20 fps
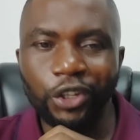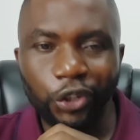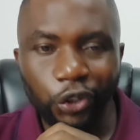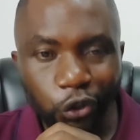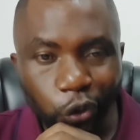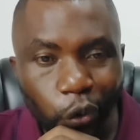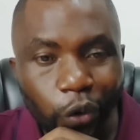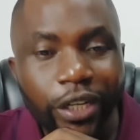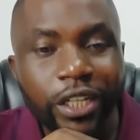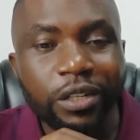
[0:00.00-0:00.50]

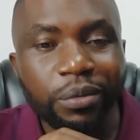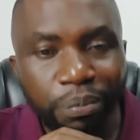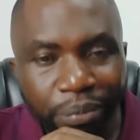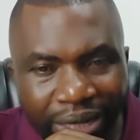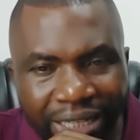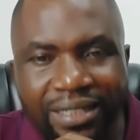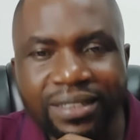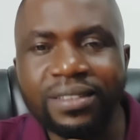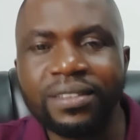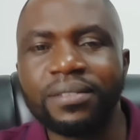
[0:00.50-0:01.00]
So it
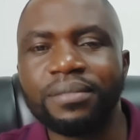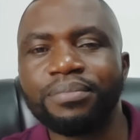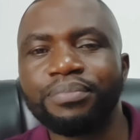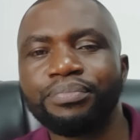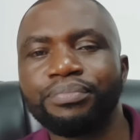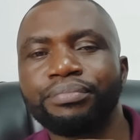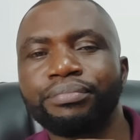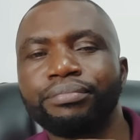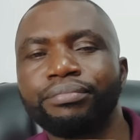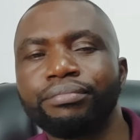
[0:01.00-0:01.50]
means
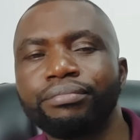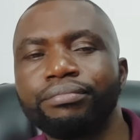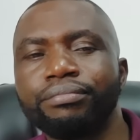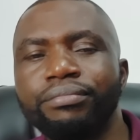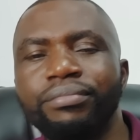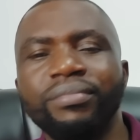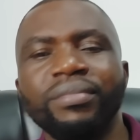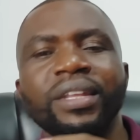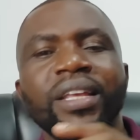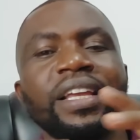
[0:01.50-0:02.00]

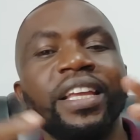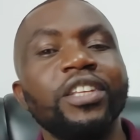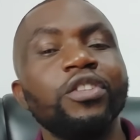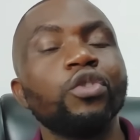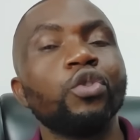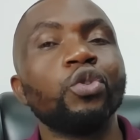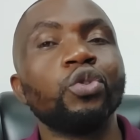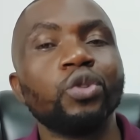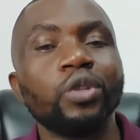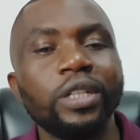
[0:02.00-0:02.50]
he's
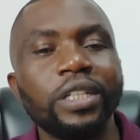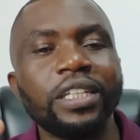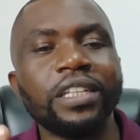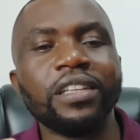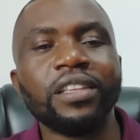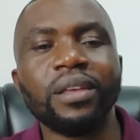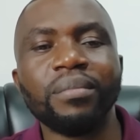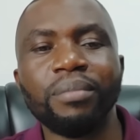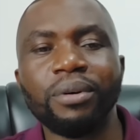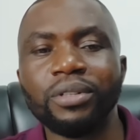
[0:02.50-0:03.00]

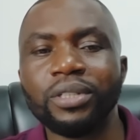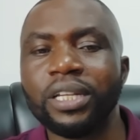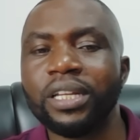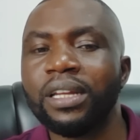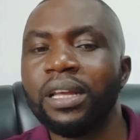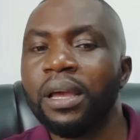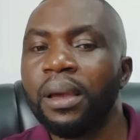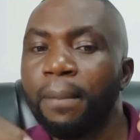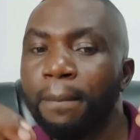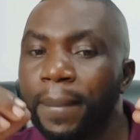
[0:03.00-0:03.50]
consolidating the
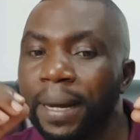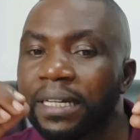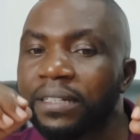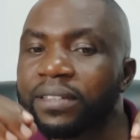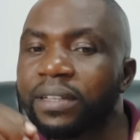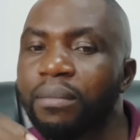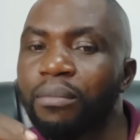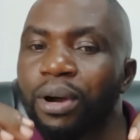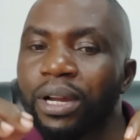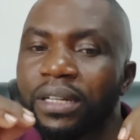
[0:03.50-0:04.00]
mountain, but
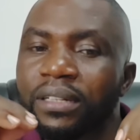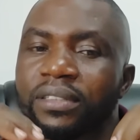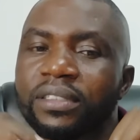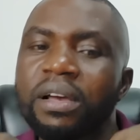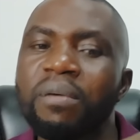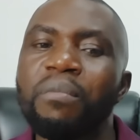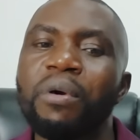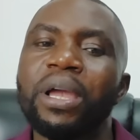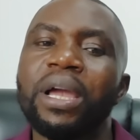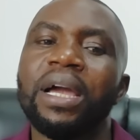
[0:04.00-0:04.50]
someone
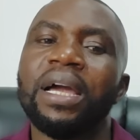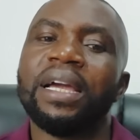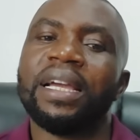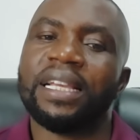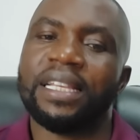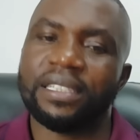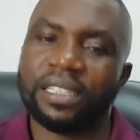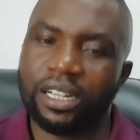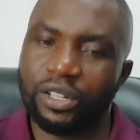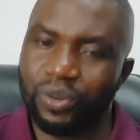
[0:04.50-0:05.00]
somewhere
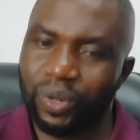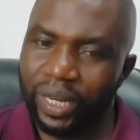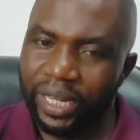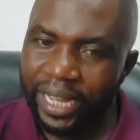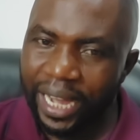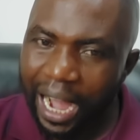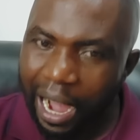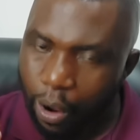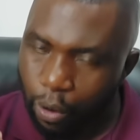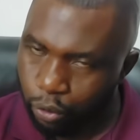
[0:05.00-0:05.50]
is actually
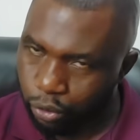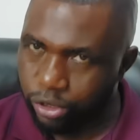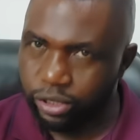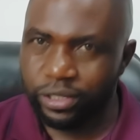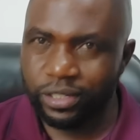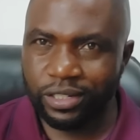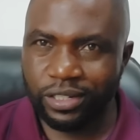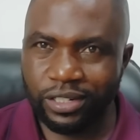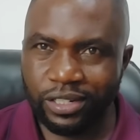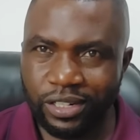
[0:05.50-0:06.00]

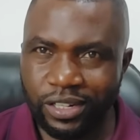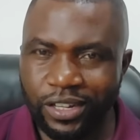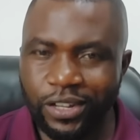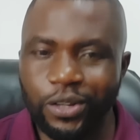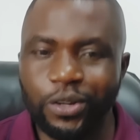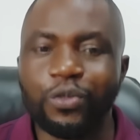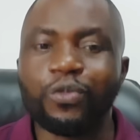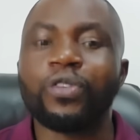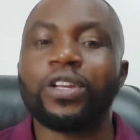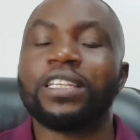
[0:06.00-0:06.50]
out
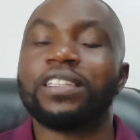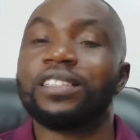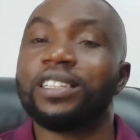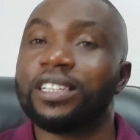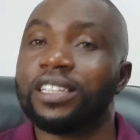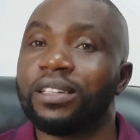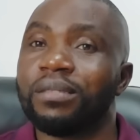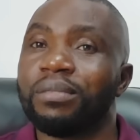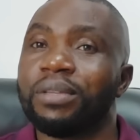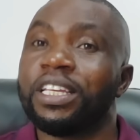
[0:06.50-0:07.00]
to
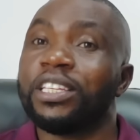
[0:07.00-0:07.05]
frustrate him.